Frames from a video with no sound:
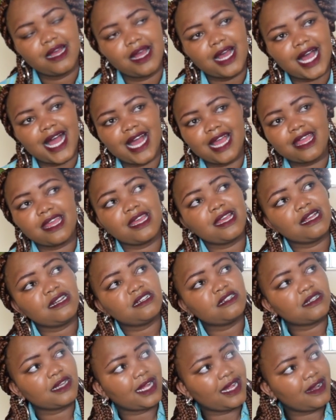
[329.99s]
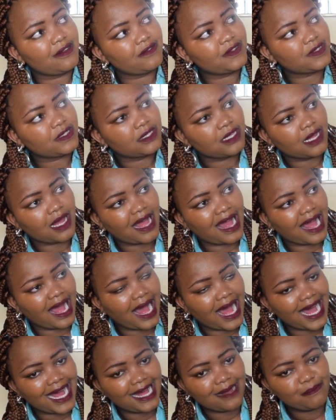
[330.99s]
hanging shelves
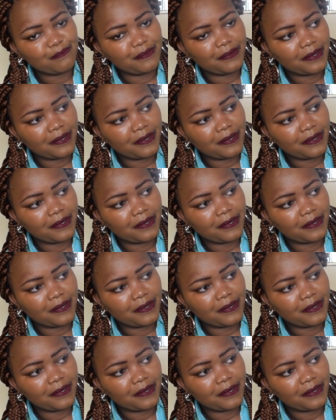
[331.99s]
up,